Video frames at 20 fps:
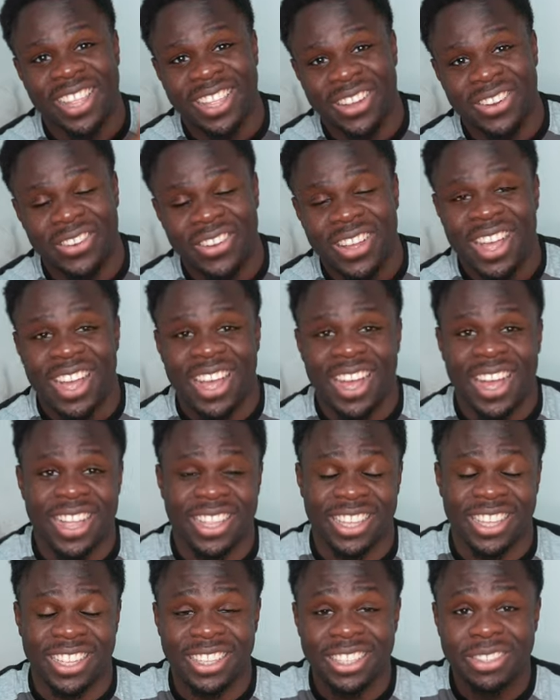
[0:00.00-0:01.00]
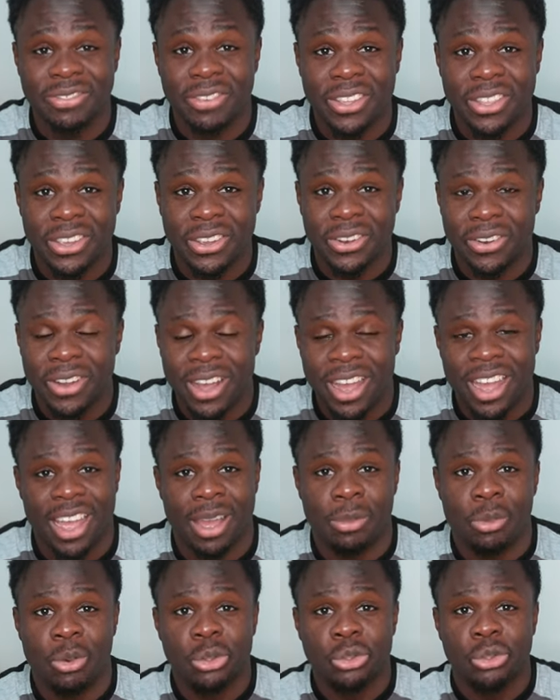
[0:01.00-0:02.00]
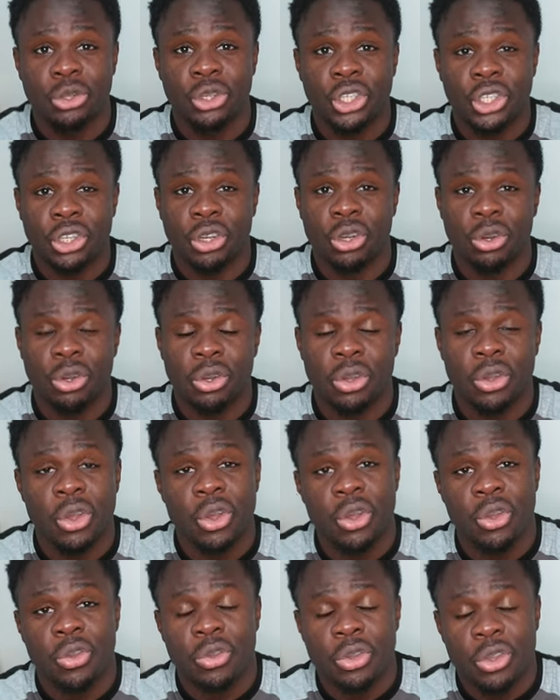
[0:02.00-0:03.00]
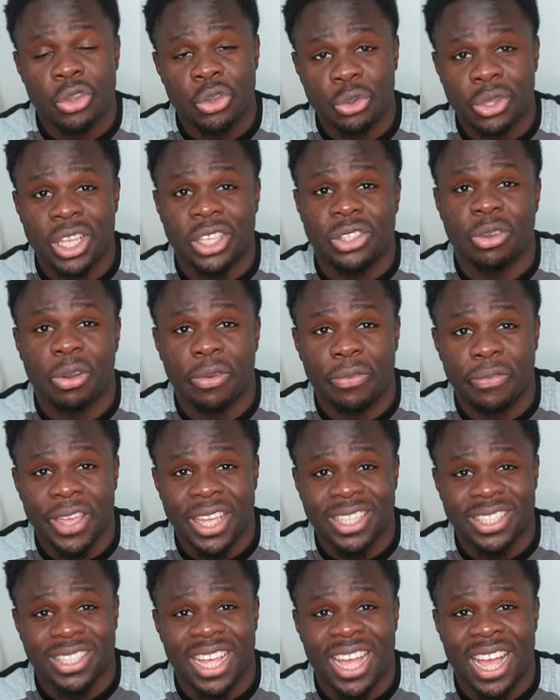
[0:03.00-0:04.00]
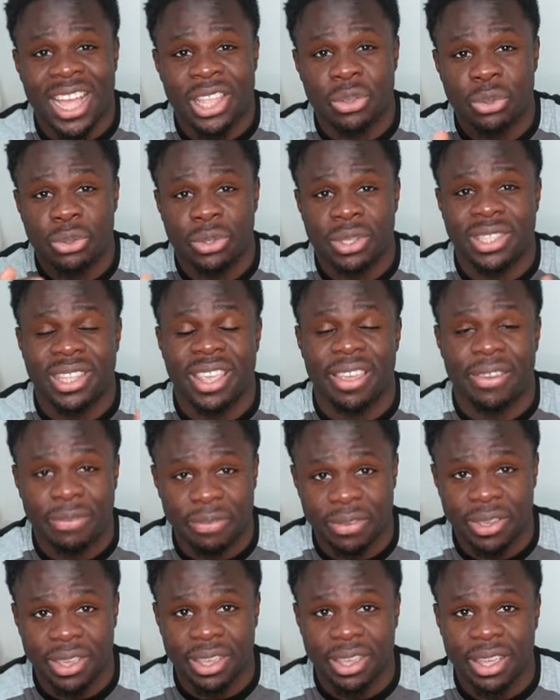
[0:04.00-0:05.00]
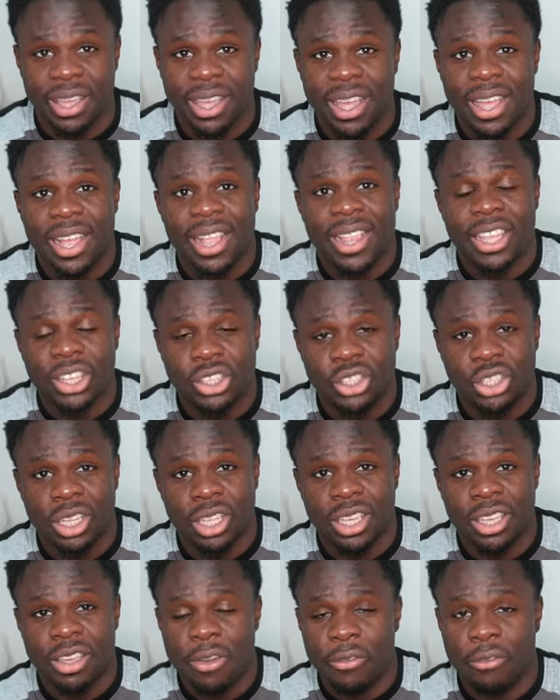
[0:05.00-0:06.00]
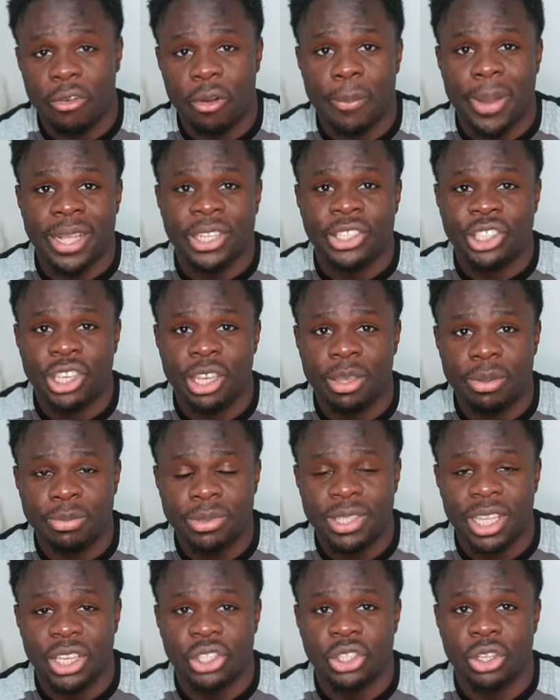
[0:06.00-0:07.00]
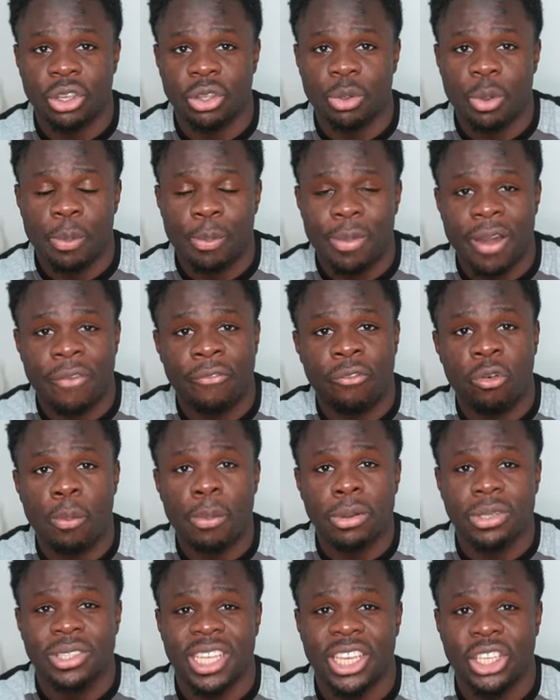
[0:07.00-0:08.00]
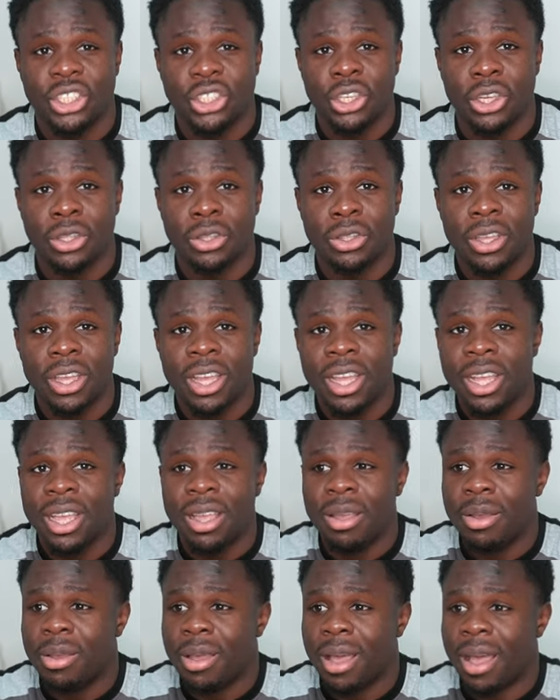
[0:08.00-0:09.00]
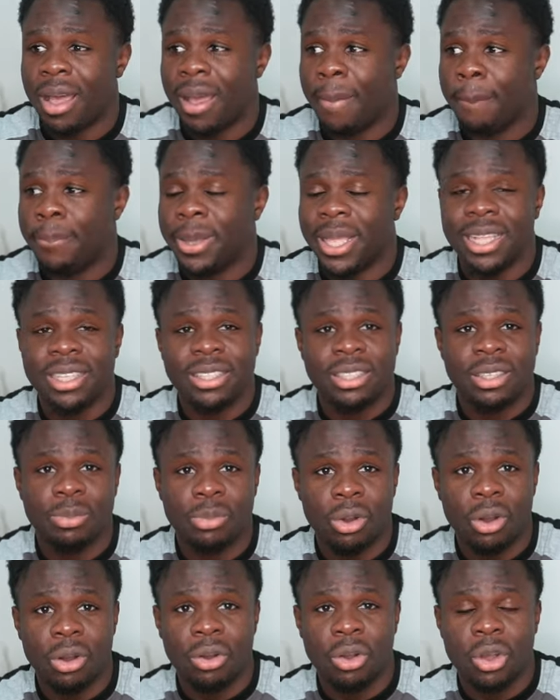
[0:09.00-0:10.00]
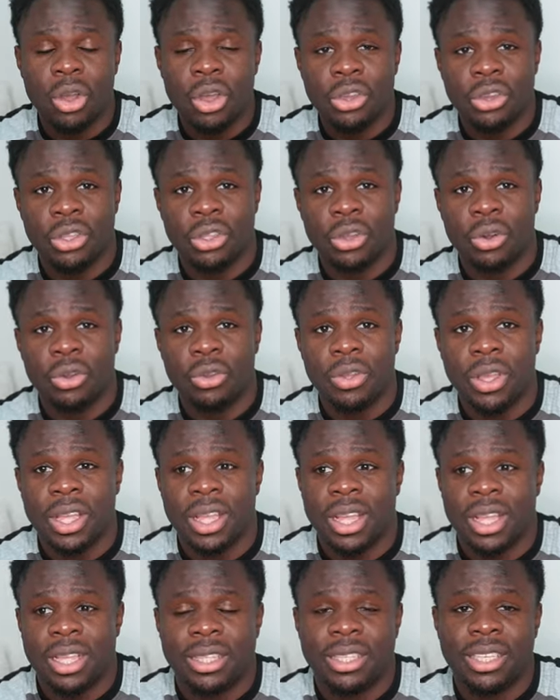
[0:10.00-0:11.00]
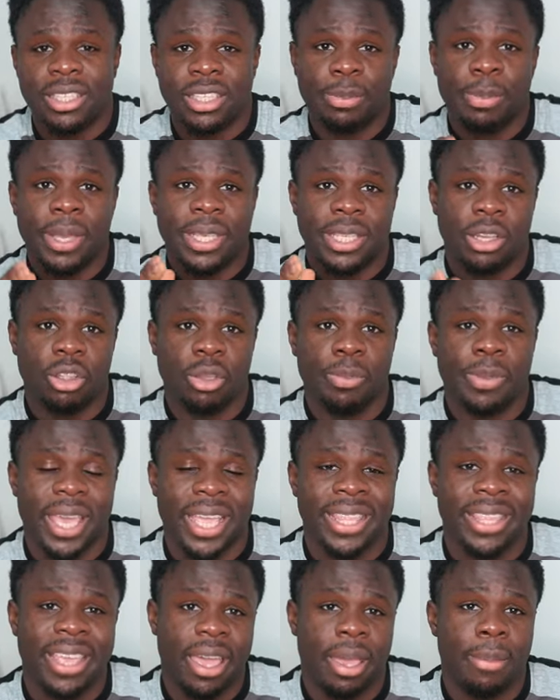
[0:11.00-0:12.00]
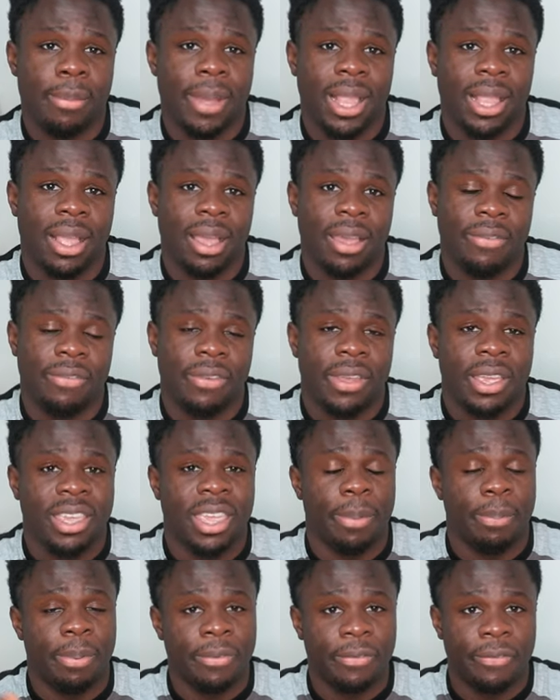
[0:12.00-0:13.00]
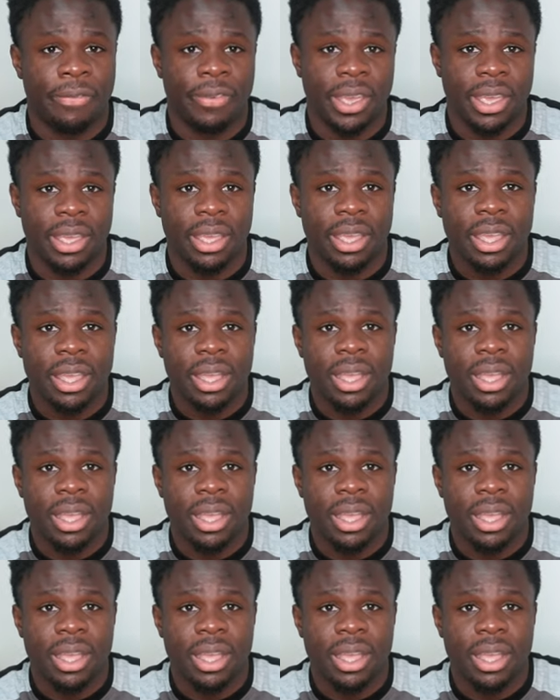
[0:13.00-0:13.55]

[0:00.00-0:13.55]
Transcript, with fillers: now and in this video I'm going to show you the sort of things I do to stay fit literally for my gym session, my football session and plenty more you know this is basically going to be a day in my life keeping fit